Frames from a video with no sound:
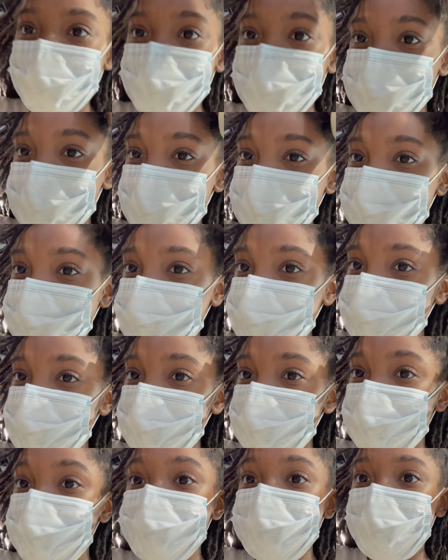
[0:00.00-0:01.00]
her that she
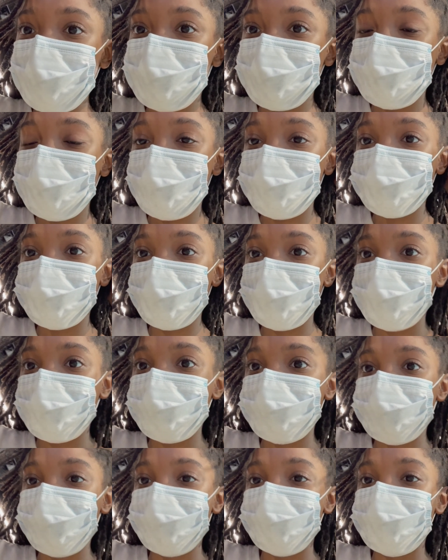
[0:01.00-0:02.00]
can take a nap there
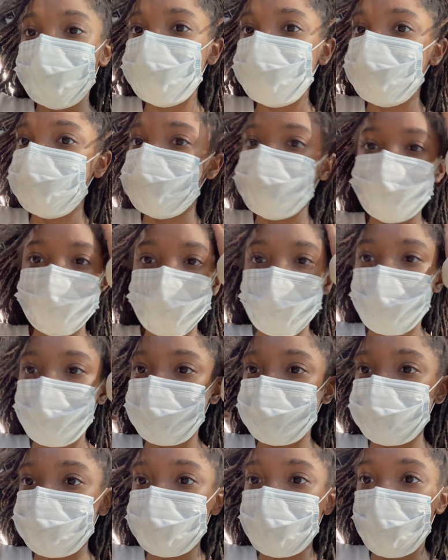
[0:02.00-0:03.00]
since he's doing all
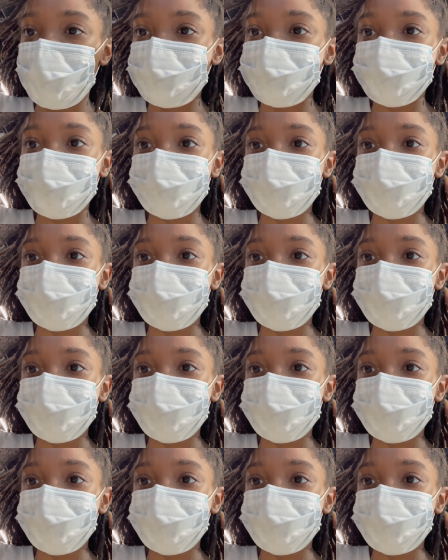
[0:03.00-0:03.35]
his yawning and